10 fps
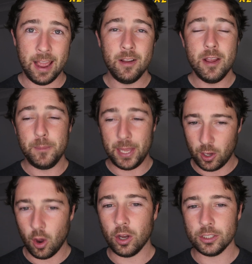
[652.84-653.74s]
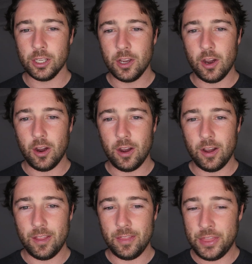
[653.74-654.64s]
now. Because
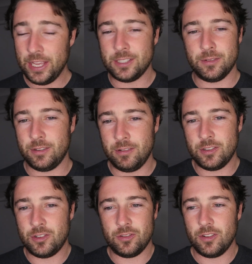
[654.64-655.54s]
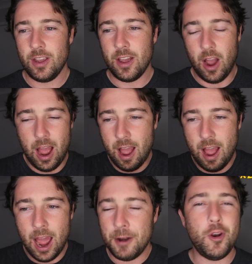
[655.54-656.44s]
this, this...
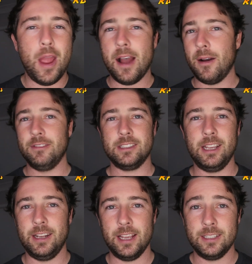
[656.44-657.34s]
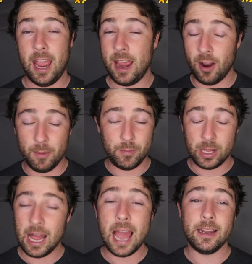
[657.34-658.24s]
I don't know how I haven't seen these, and I'm
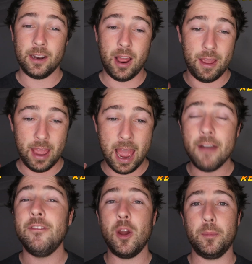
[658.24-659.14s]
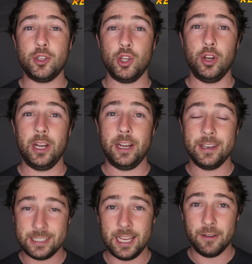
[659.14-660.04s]
glad that I have the opportunity
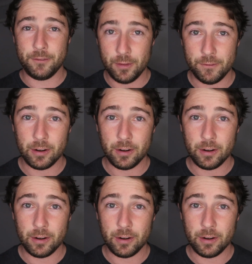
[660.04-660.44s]
to see it for the